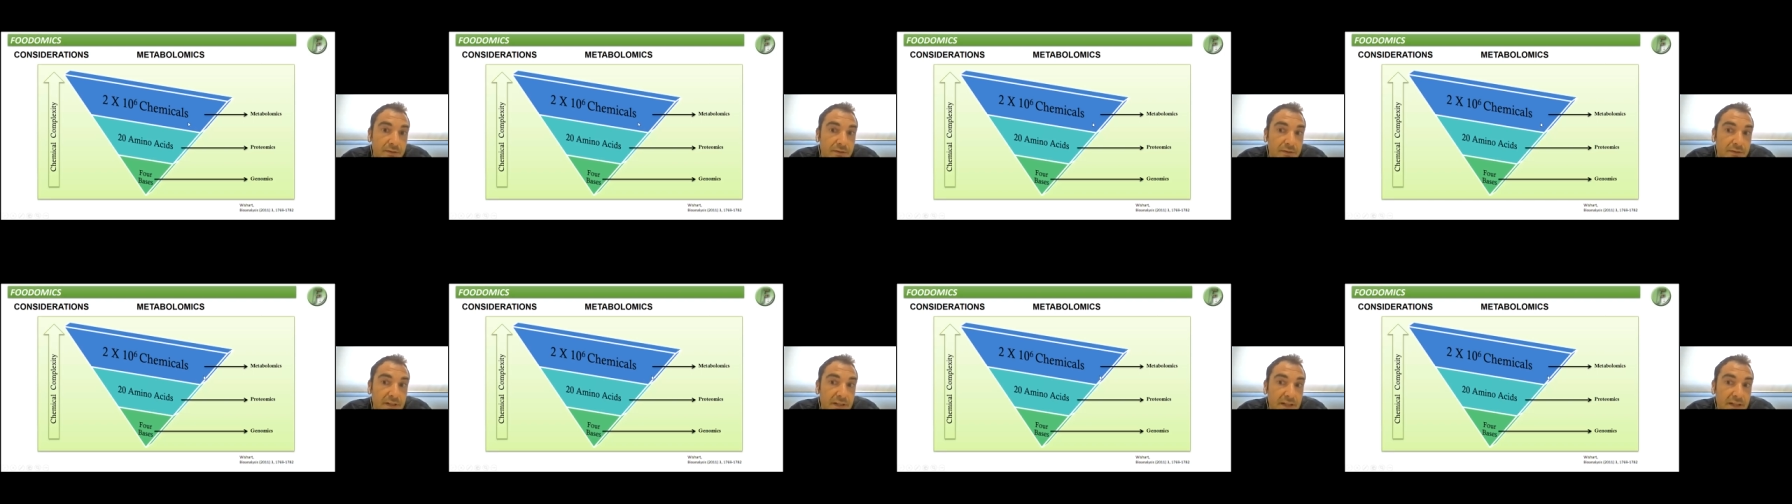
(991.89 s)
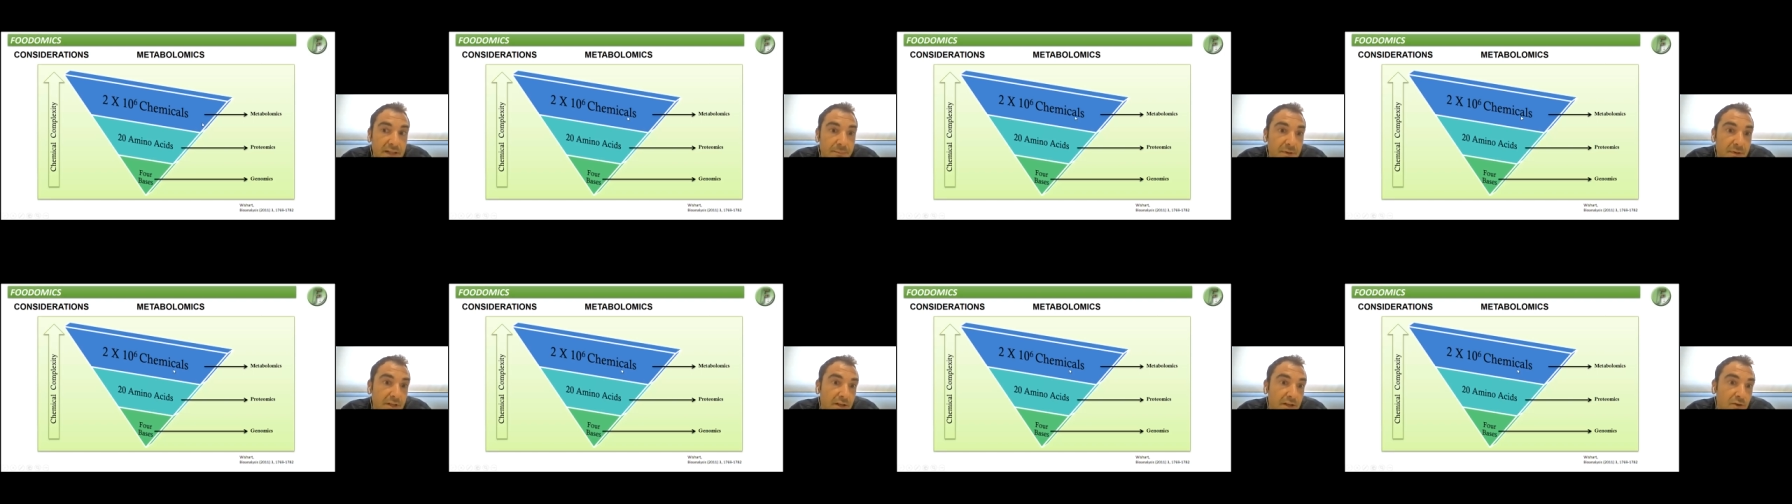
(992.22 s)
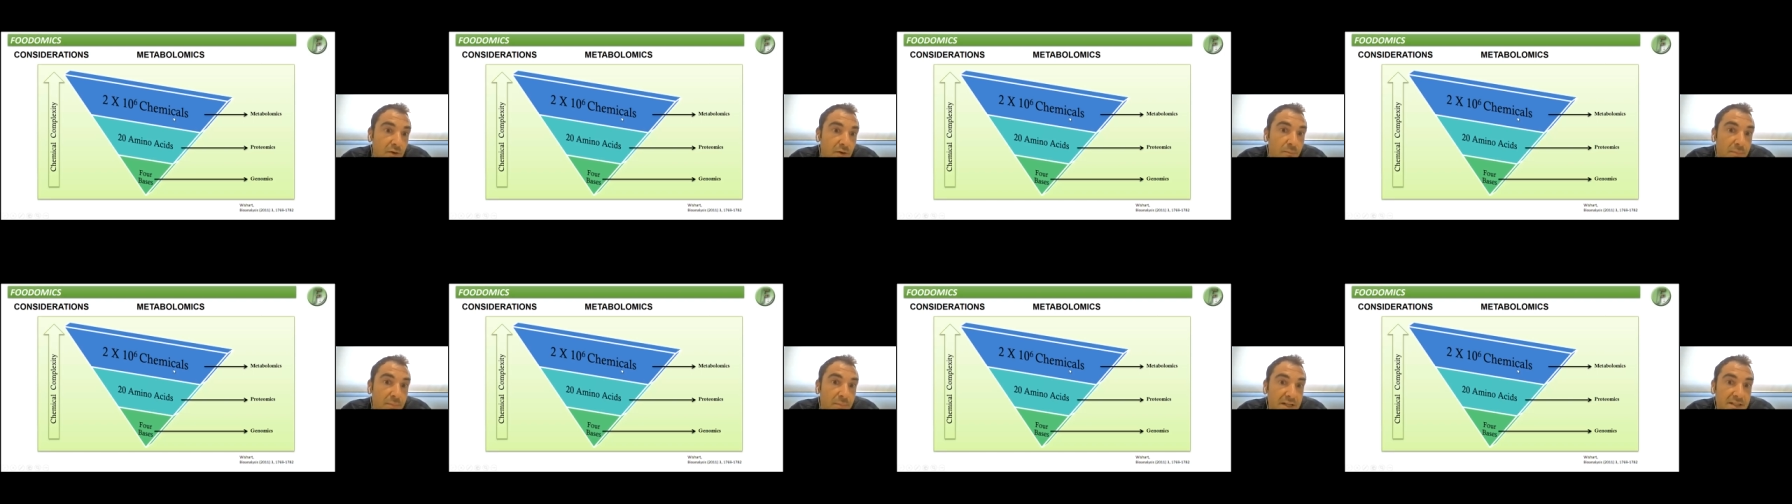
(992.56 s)
the chemical
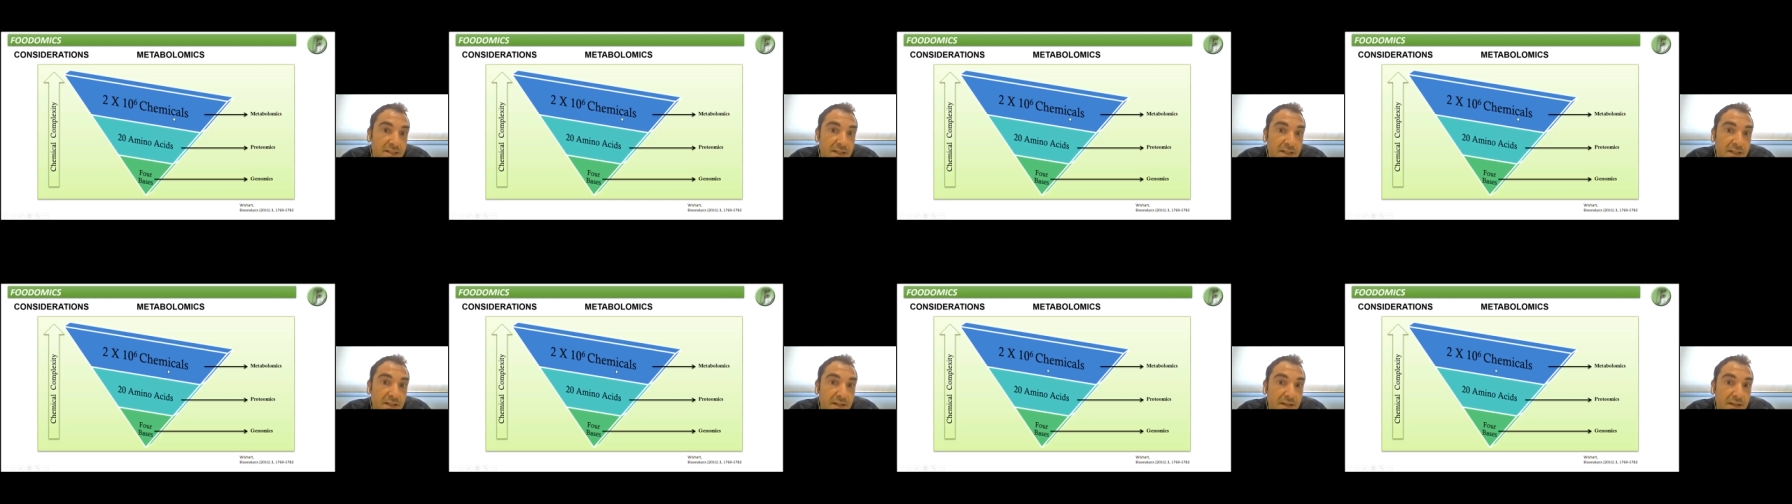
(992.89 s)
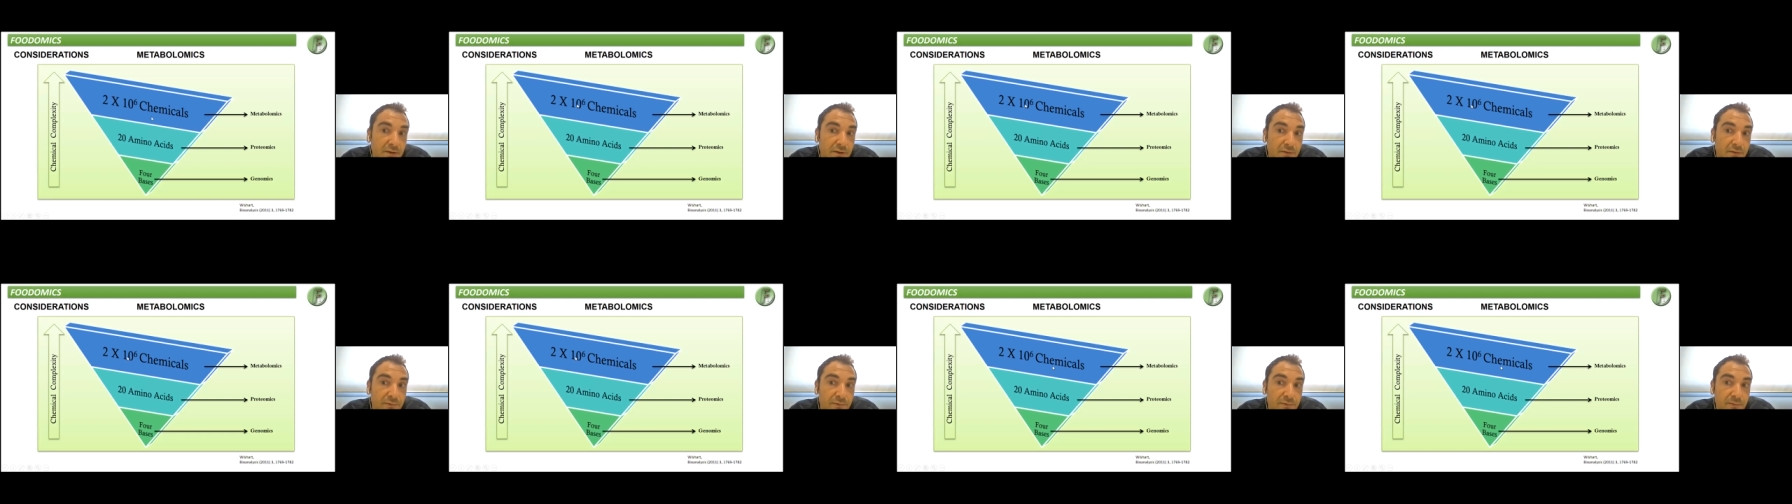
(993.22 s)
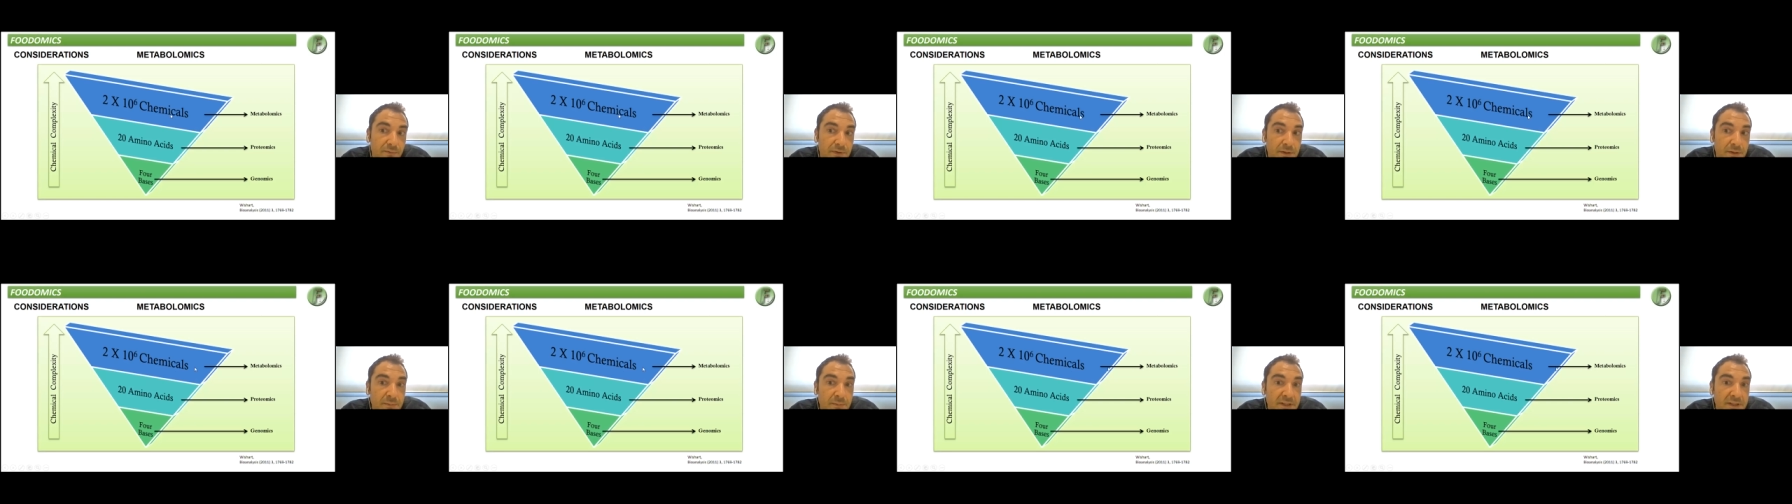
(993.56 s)
complexity of
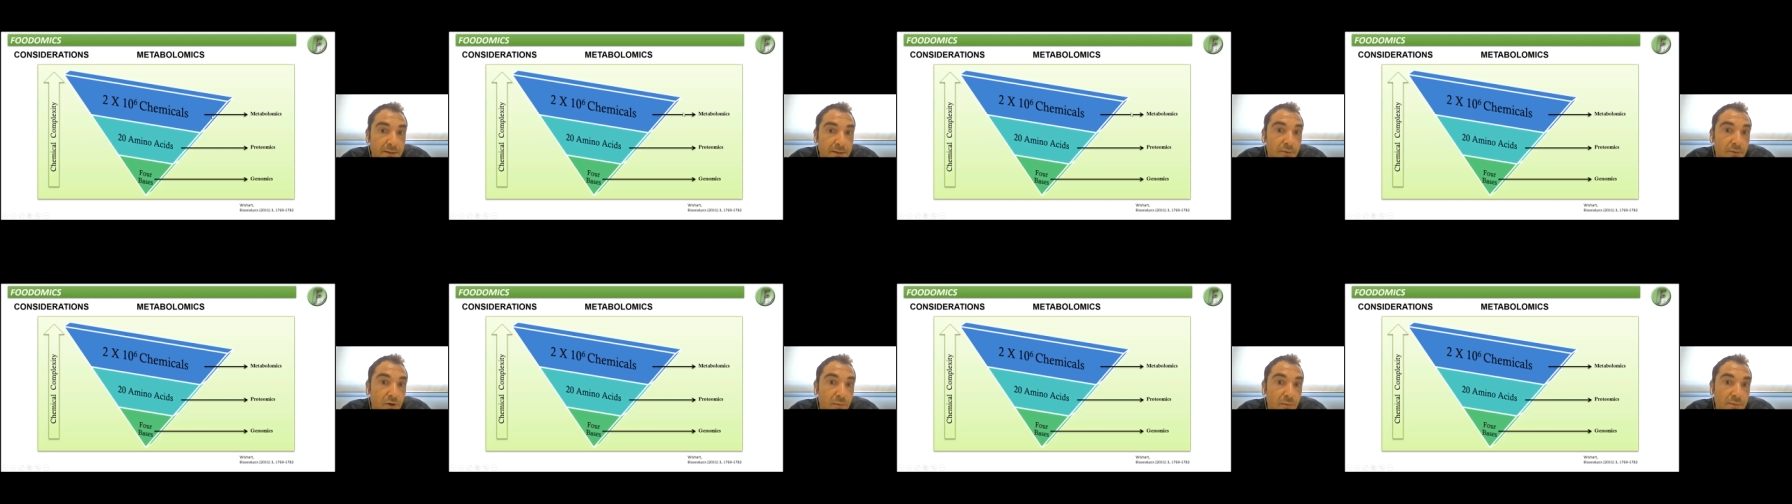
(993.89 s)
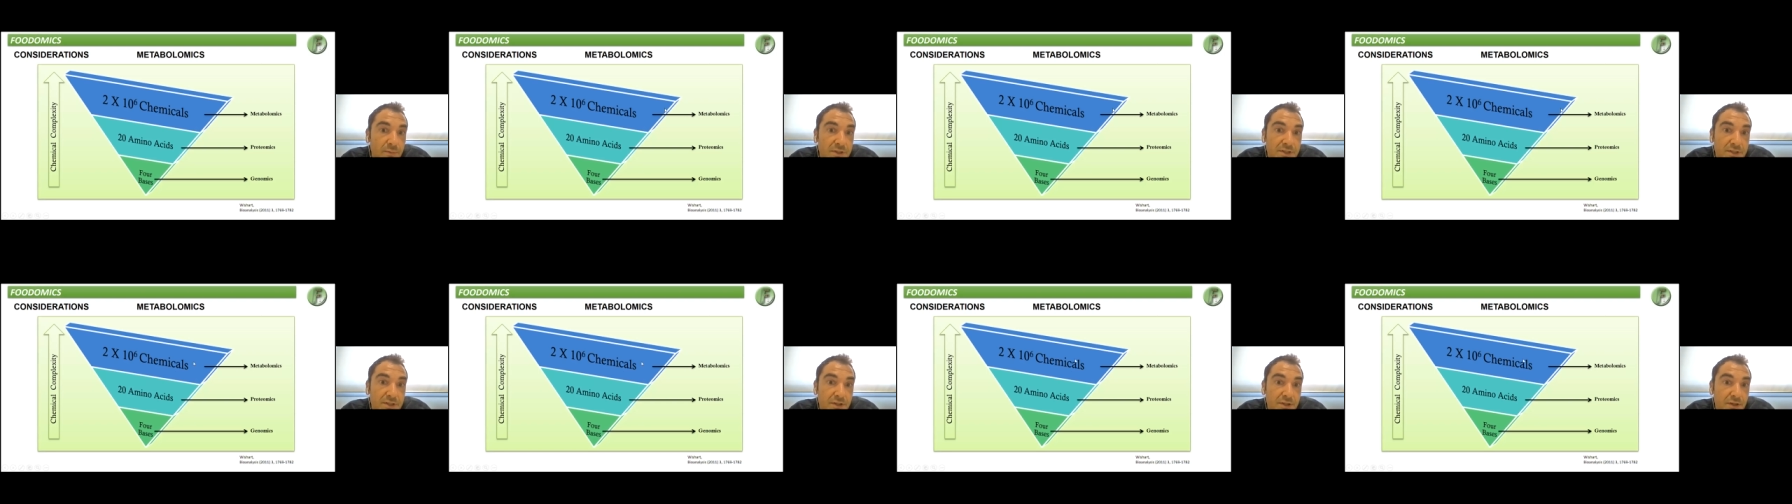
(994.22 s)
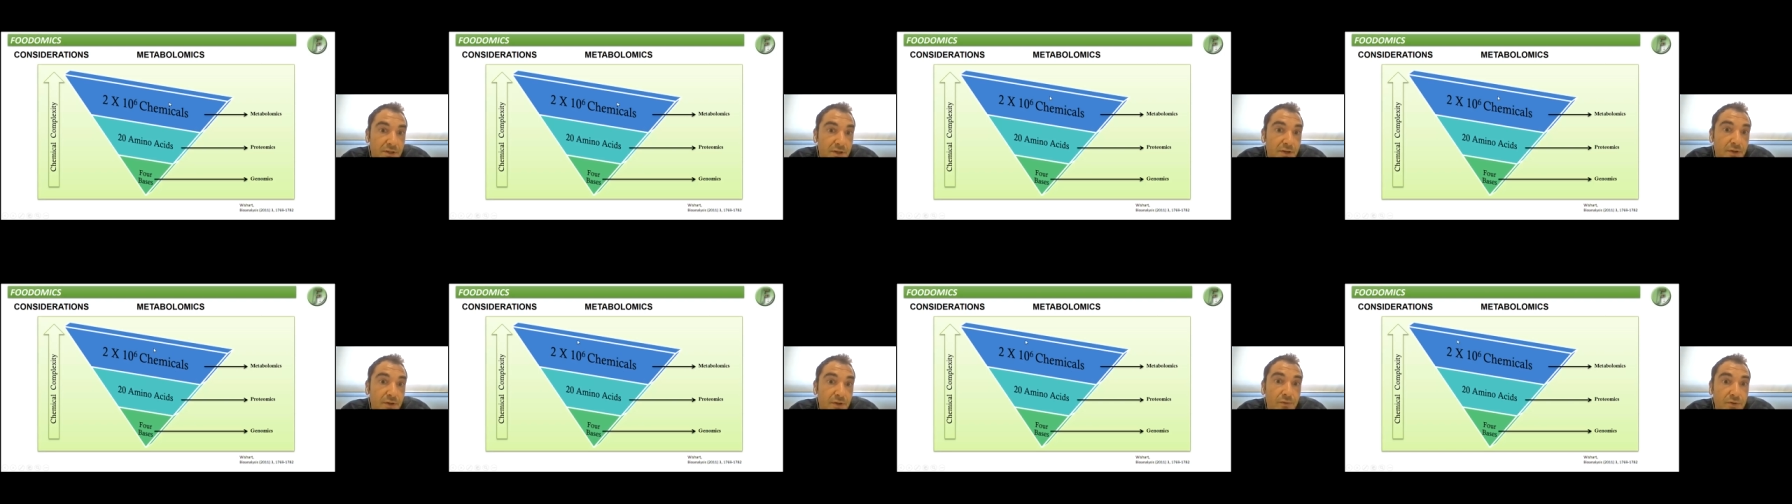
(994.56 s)
the metabolome
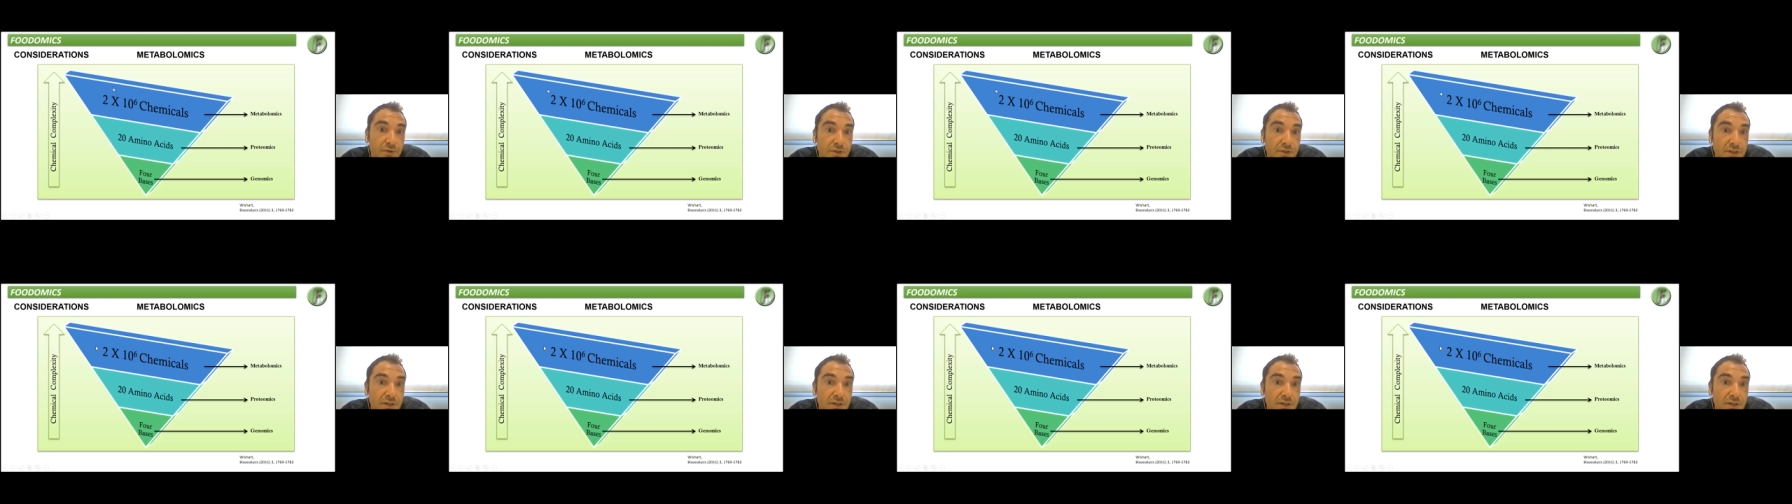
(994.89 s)
is huge.